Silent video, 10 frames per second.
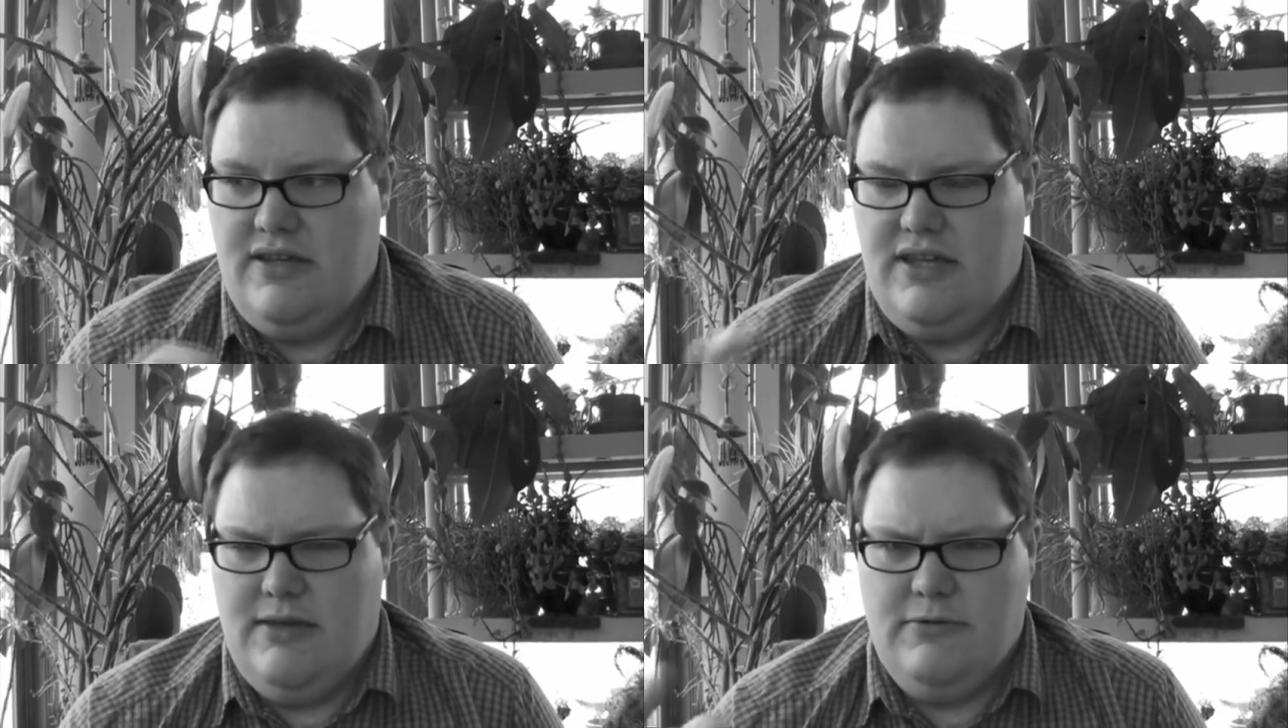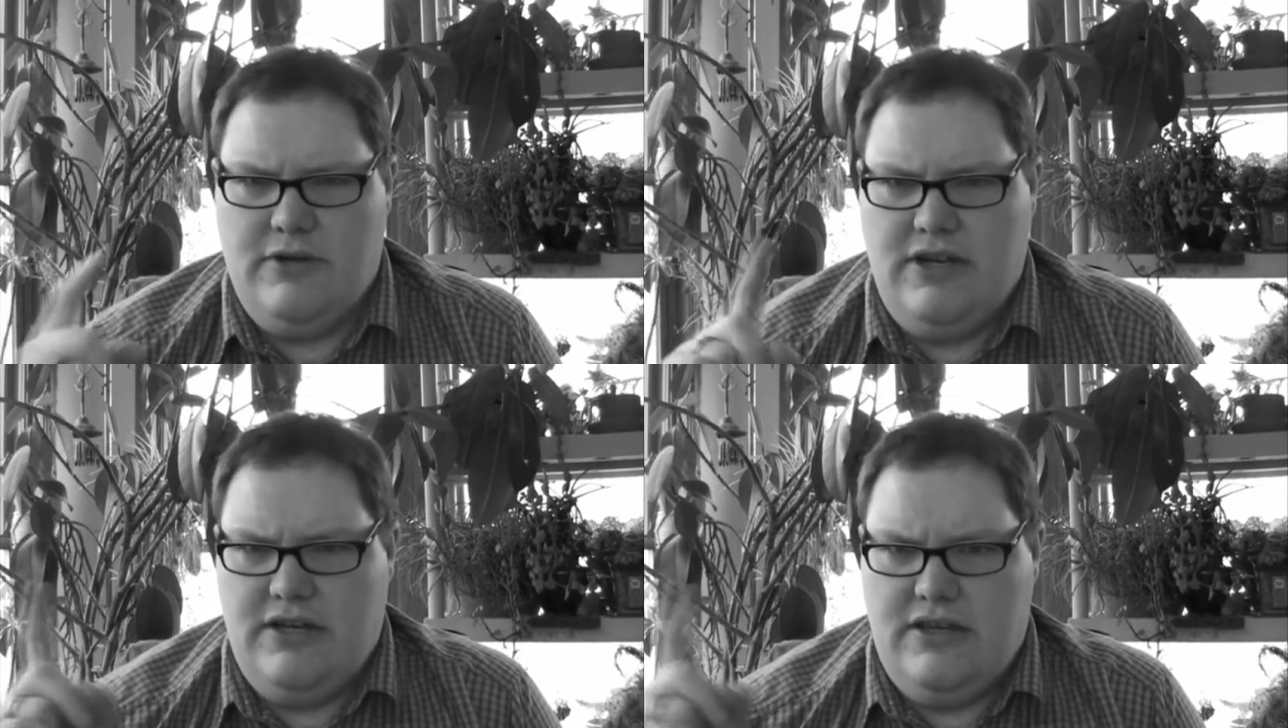
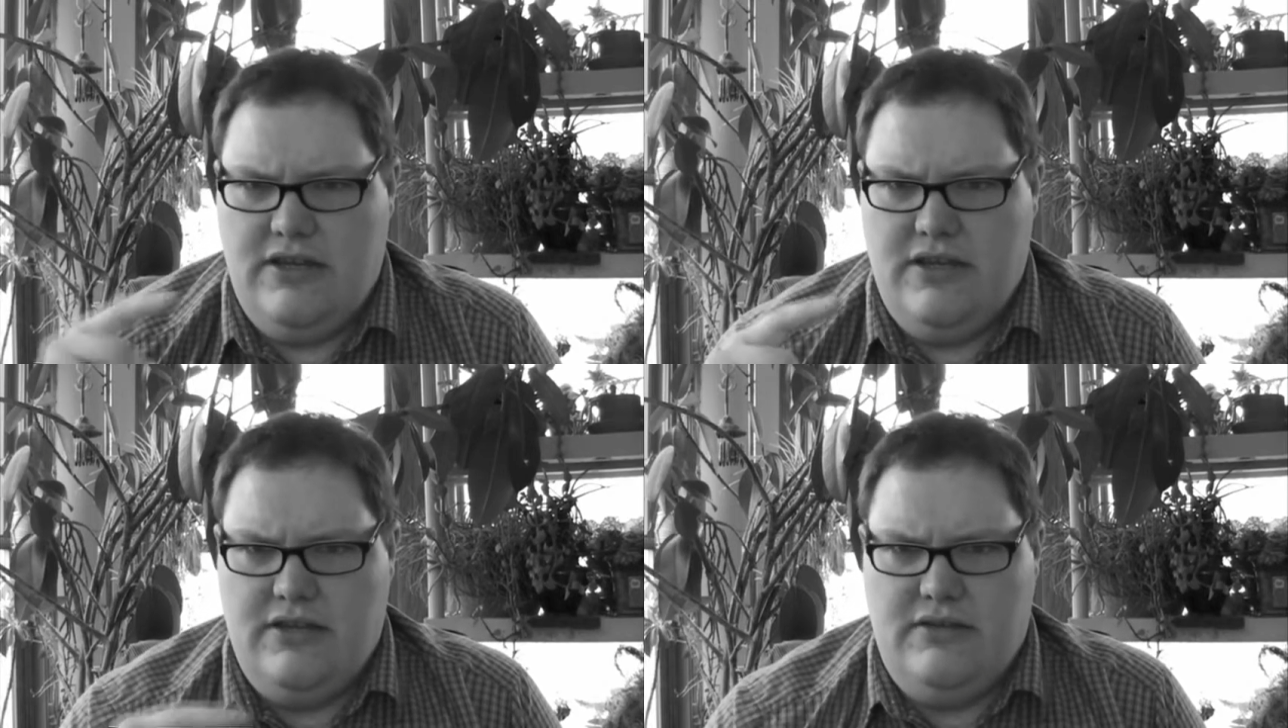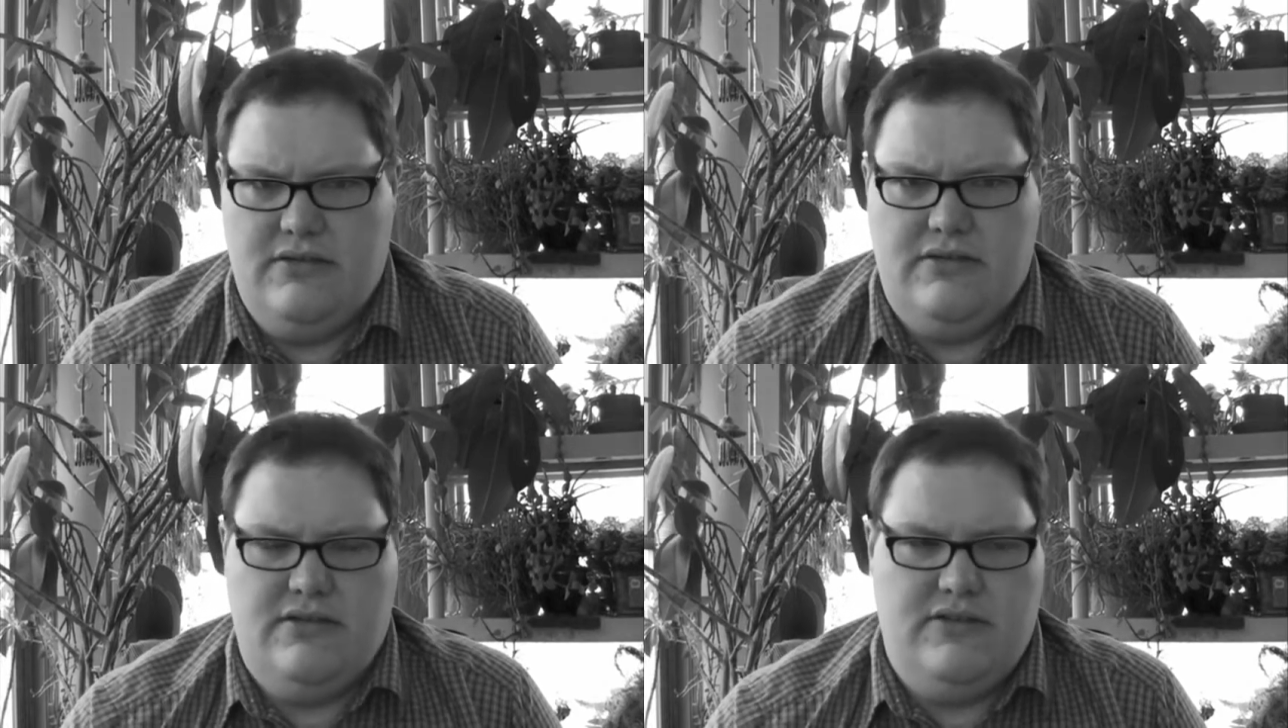emigrated
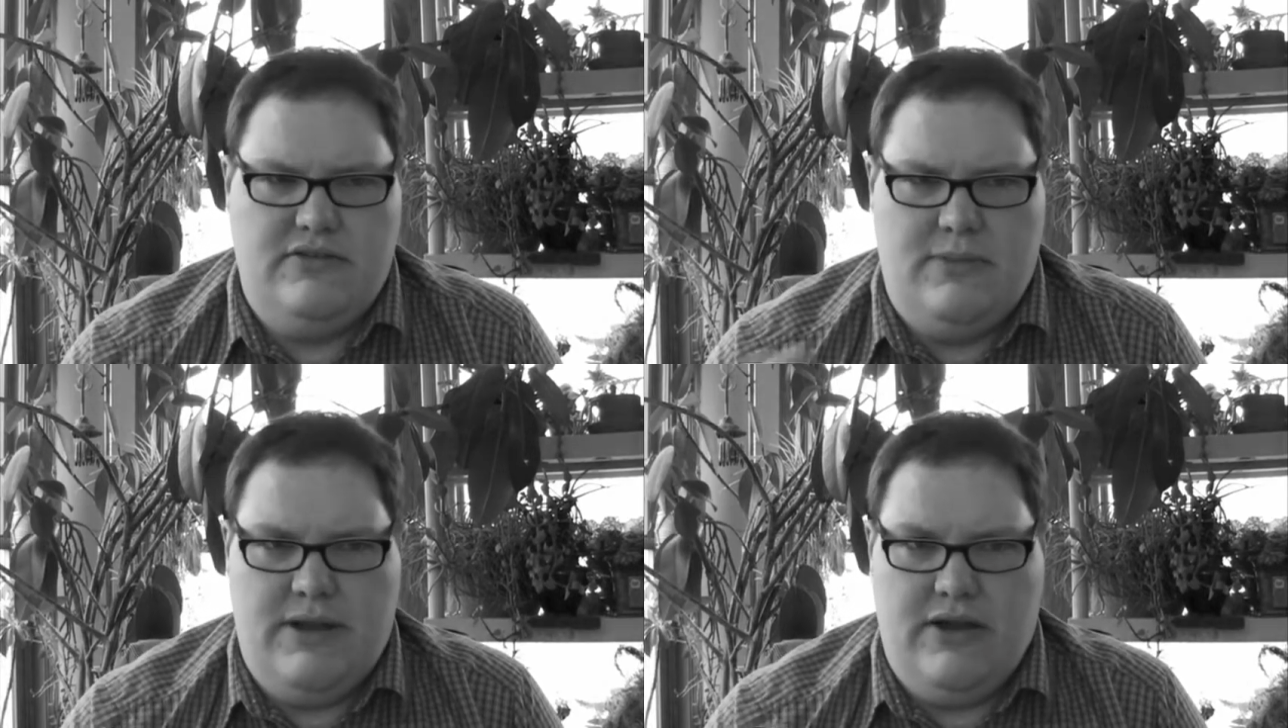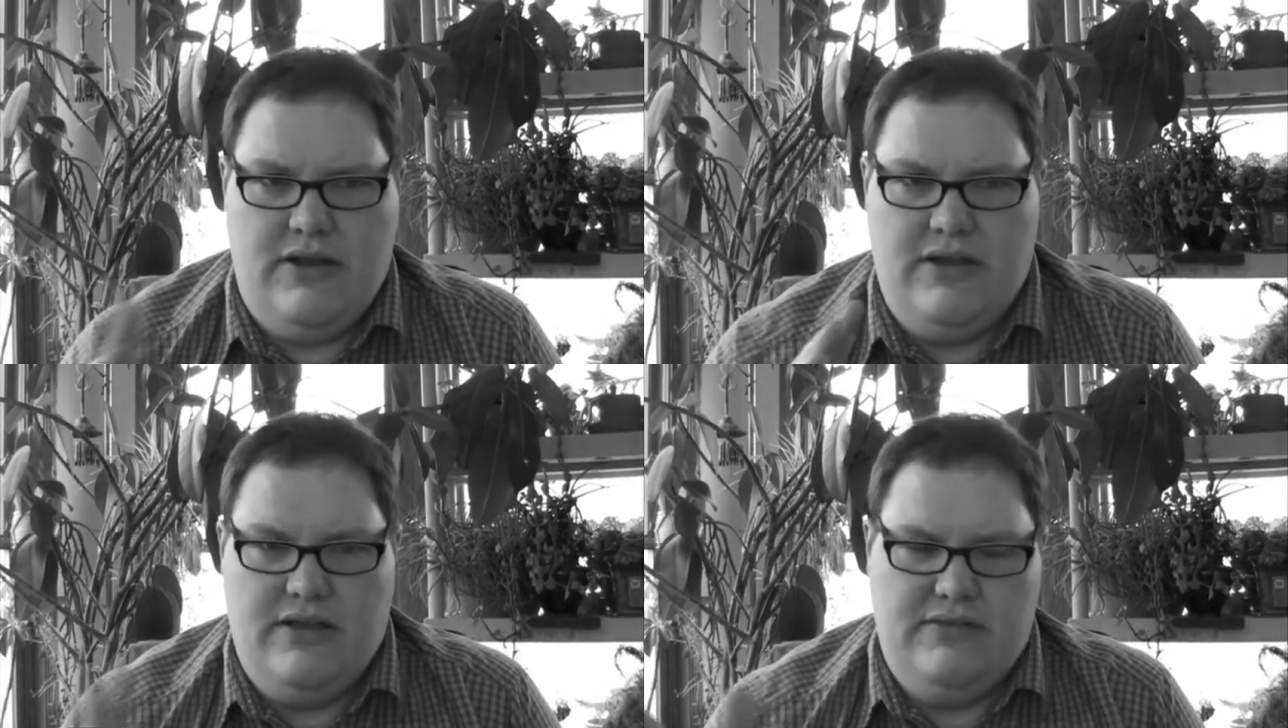to
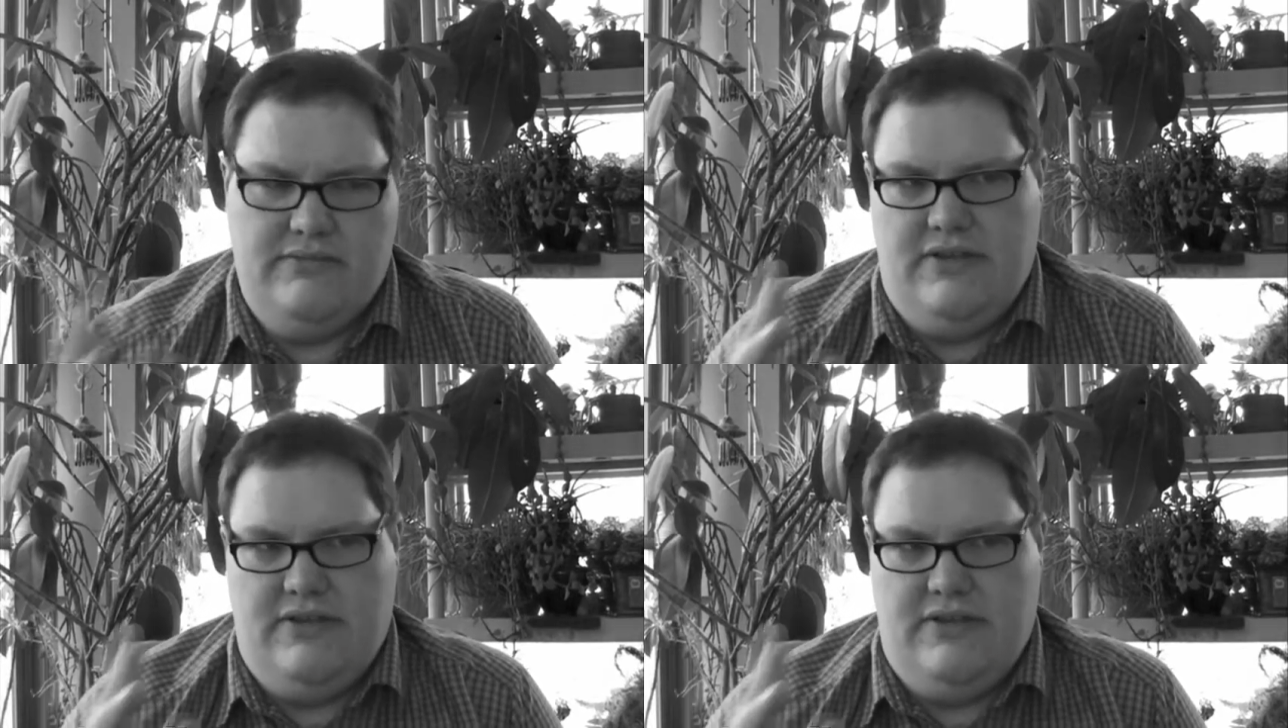America,